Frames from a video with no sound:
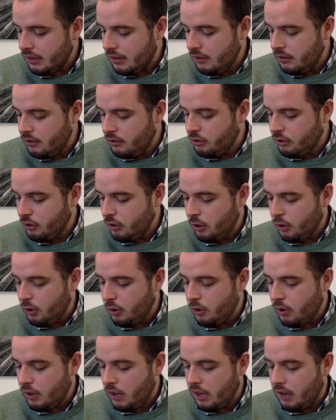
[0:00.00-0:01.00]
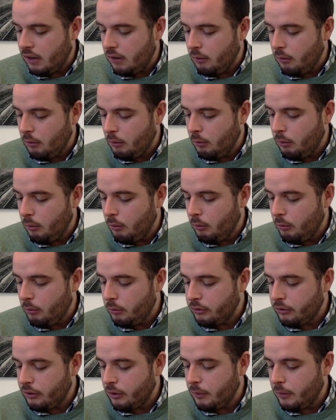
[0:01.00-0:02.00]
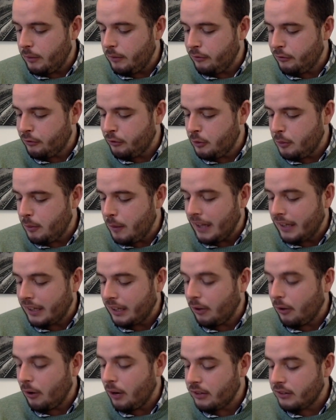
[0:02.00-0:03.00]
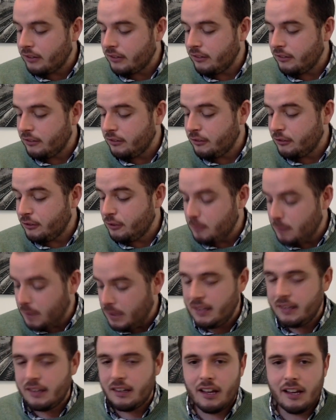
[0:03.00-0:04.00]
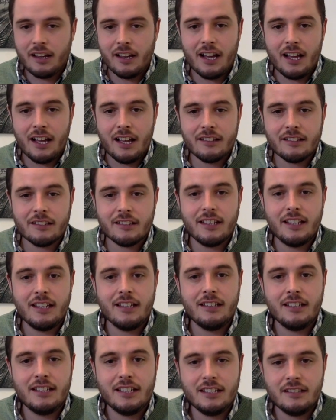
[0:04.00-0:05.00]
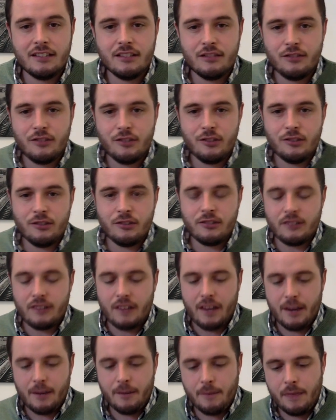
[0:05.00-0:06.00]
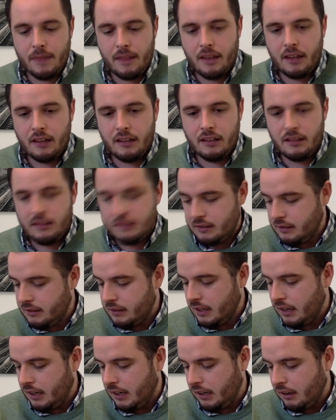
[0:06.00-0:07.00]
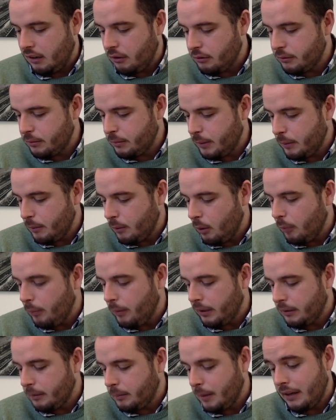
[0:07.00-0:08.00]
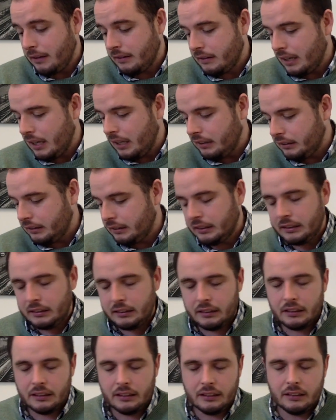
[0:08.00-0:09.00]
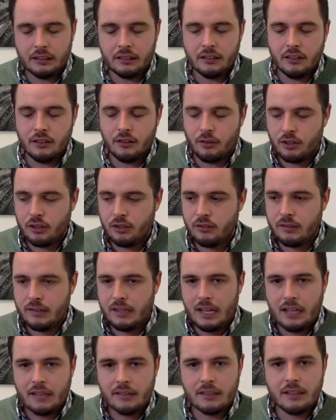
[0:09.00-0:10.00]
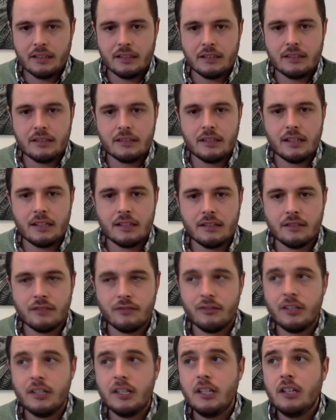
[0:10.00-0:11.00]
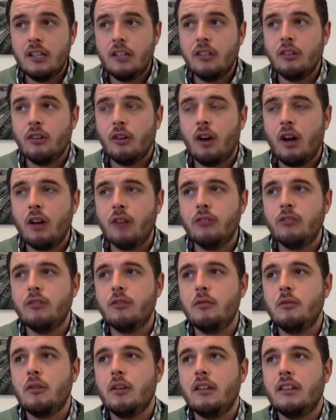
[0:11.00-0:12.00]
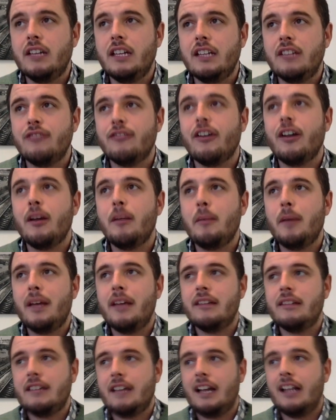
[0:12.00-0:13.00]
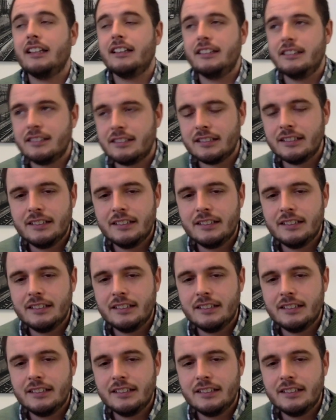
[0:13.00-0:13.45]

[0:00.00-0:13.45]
So someone threw back a question to me that I ask in the interviews, and it's ultimately what makes best talent, and you know, I usually ask it in the sense of, you know, how do you identify best talent